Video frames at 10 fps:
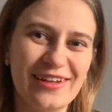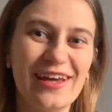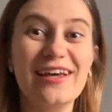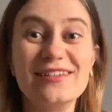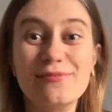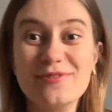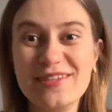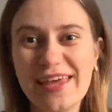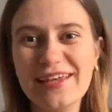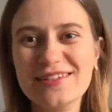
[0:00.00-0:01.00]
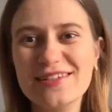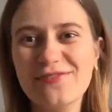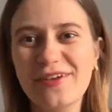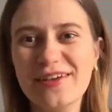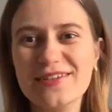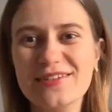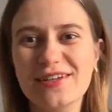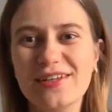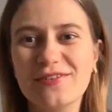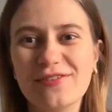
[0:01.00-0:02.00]
As I'm saying these things,
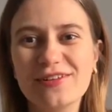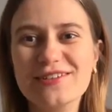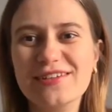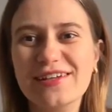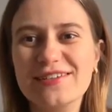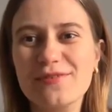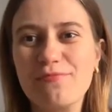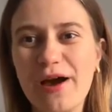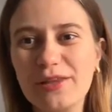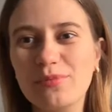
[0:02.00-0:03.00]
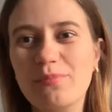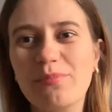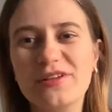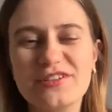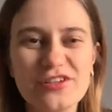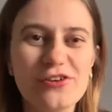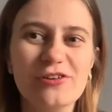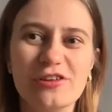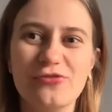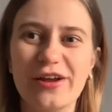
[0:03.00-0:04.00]
it feels like they might be
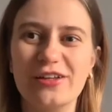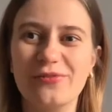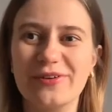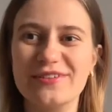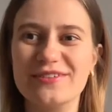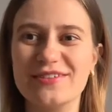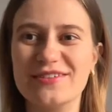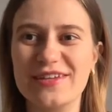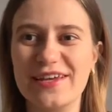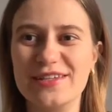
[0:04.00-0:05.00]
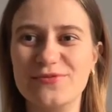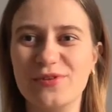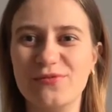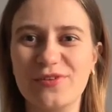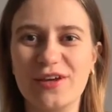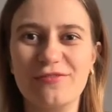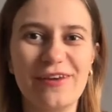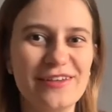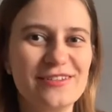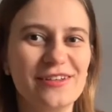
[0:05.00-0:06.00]
particularly relevant these days when we are
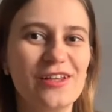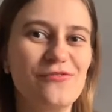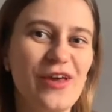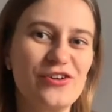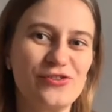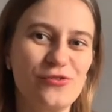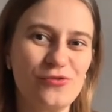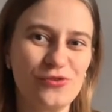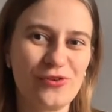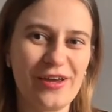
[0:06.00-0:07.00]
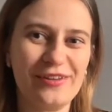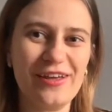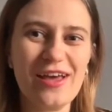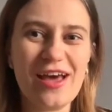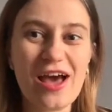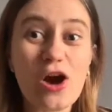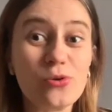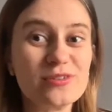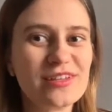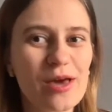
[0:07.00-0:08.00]
facing an invasion of Ukraine,
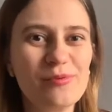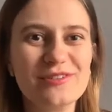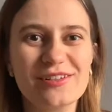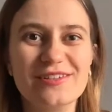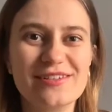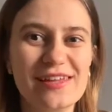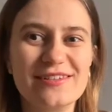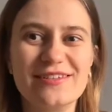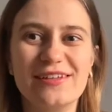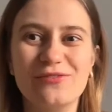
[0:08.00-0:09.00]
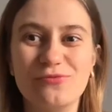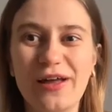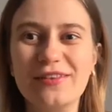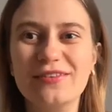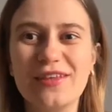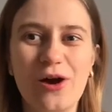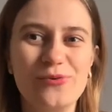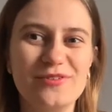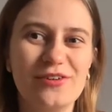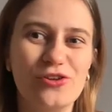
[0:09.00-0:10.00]
whose capital is less than
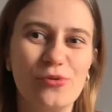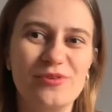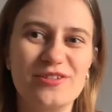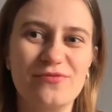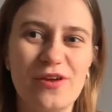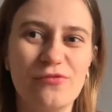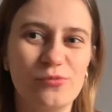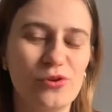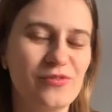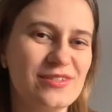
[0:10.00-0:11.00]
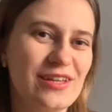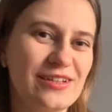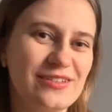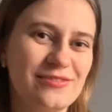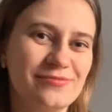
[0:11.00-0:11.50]
1,000 kilometers away from Novi Sad.